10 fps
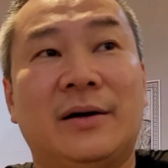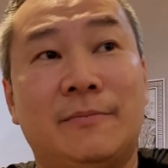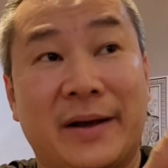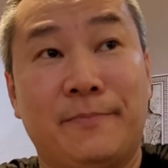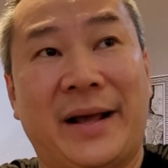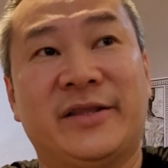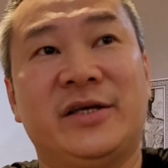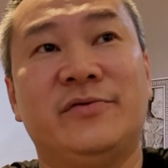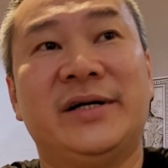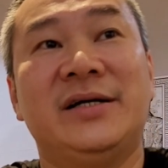
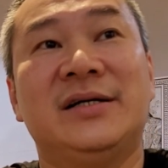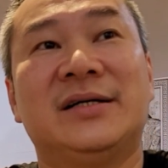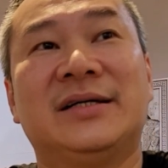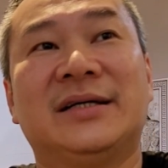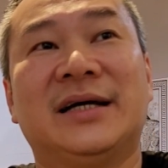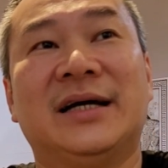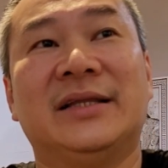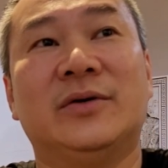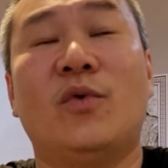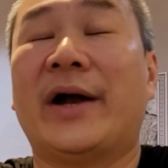bacteria,
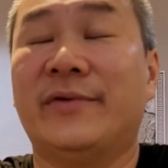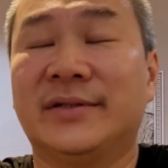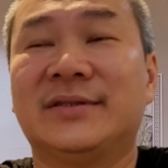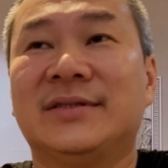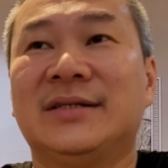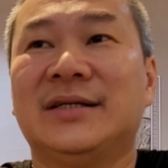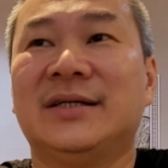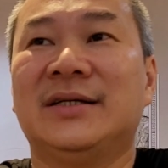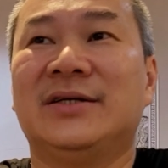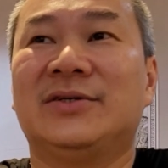and a virus?
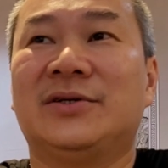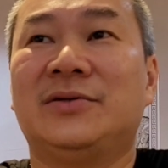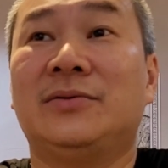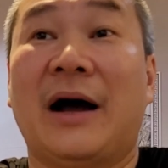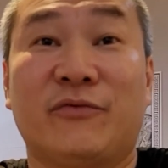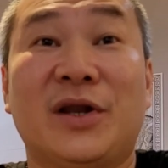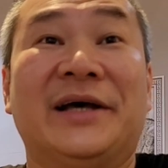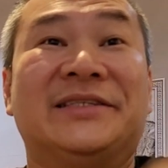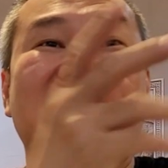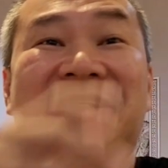So after
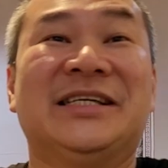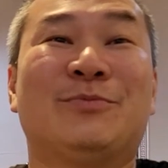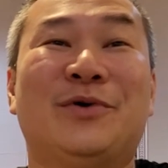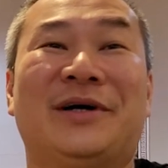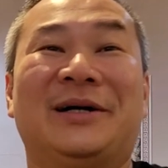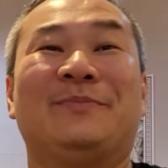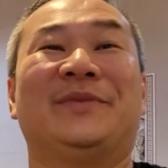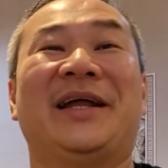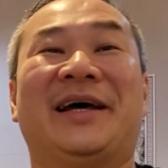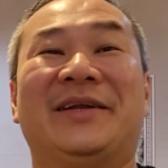I see this book,
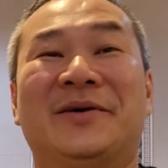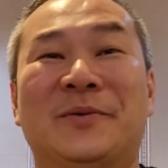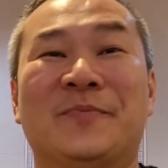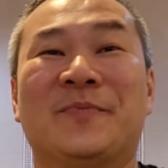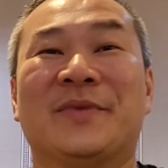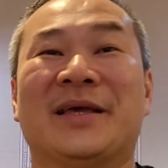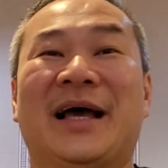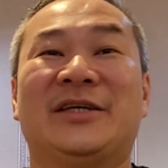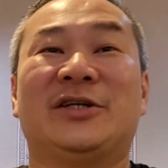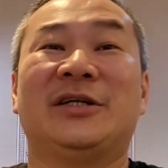then I know
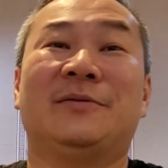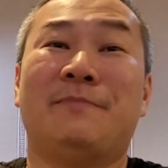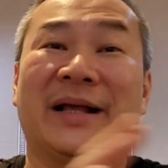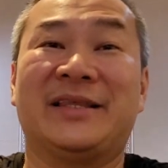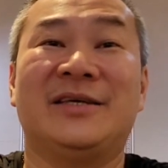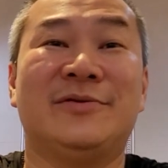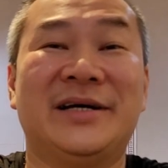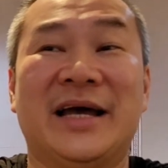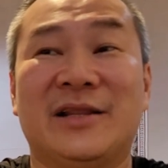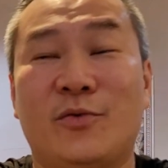actually the
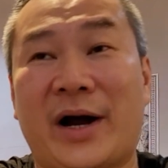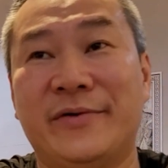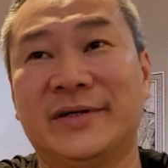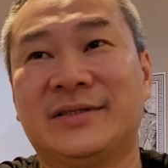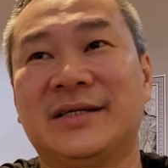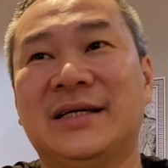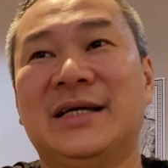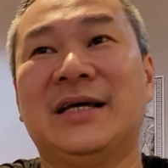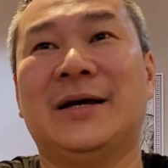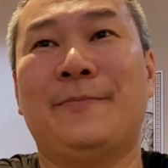bacteria and the virus.
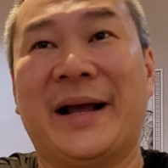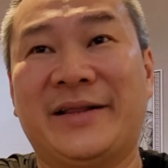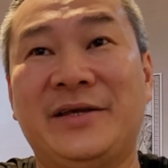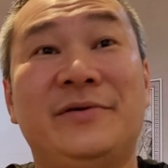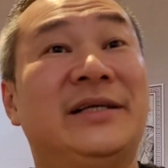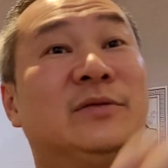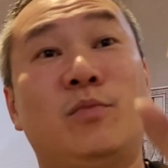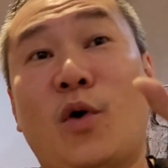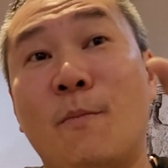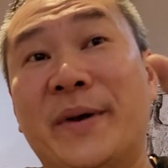Bacteria is
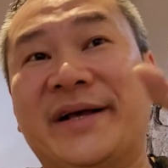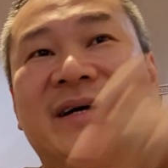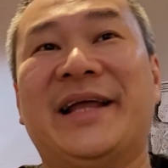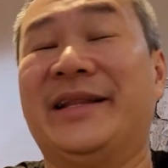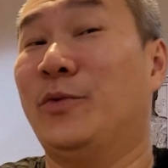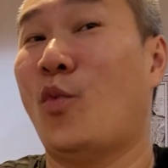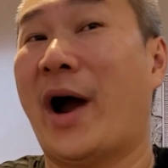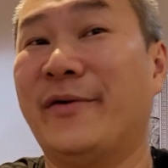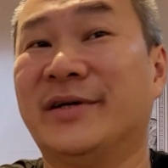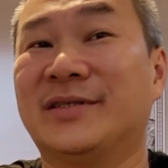more bigger than the
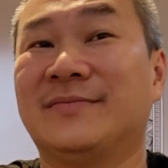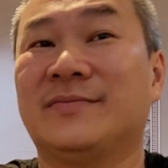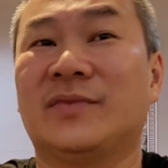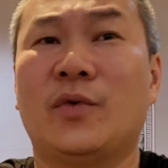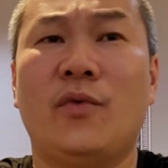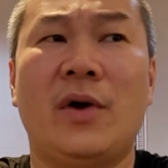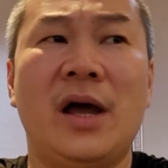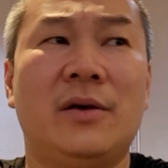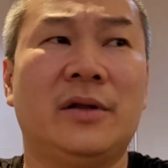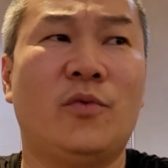virus.
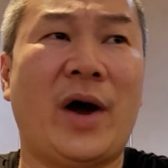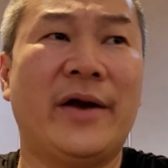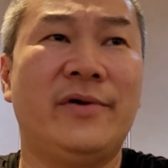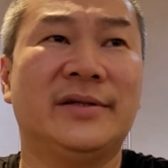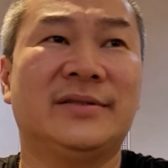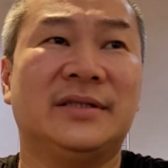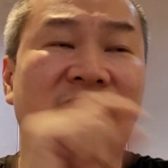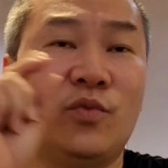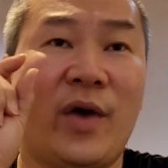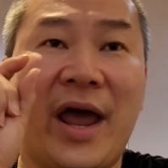Where the virus
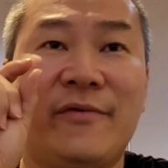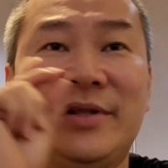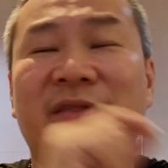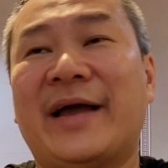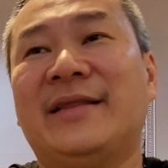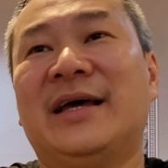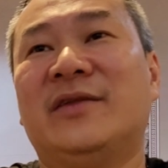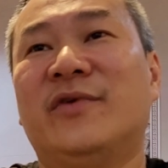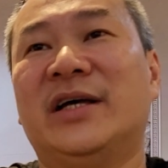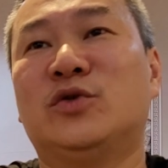is very tiny
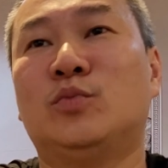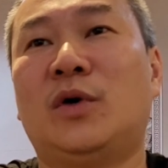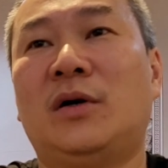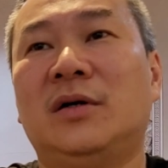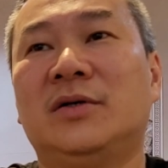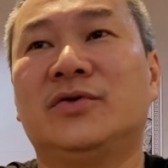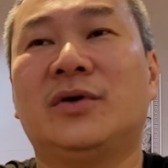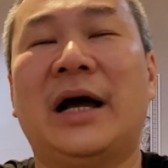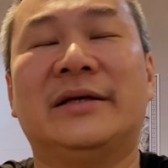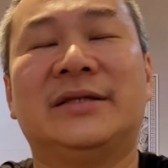and very small.
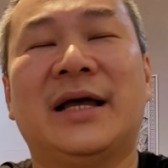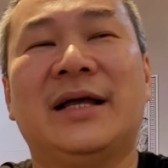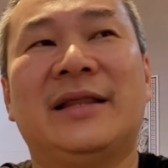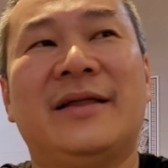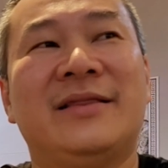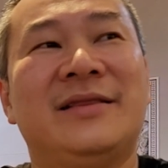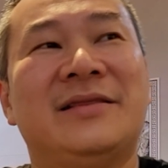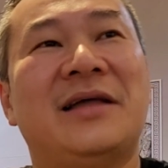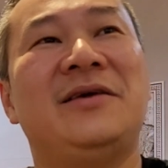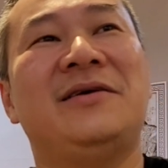So I say, then
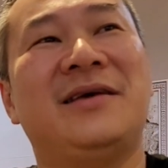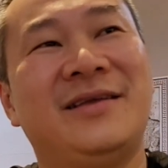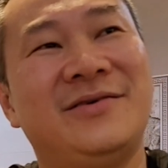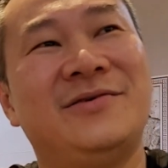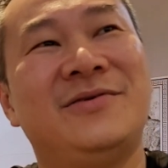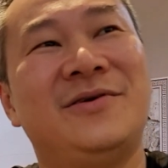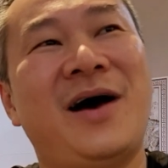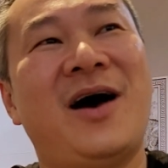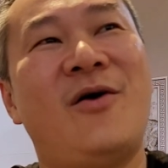Daddy, you know